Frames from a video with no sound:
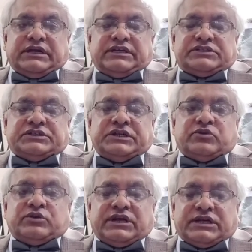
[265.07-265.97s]
She
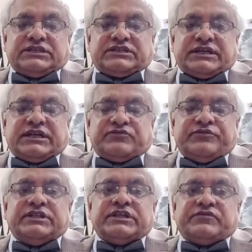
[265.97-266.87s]
could understand
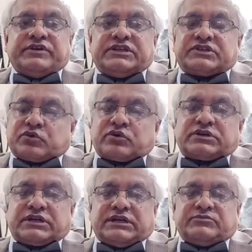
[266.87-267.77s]
within a very short
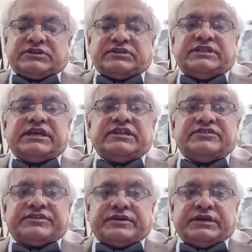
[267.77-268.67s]
time that there
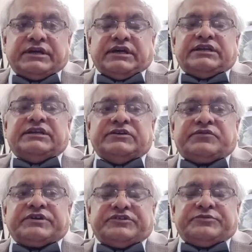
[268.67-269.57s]
is a
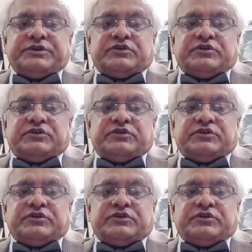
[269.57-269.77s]
difference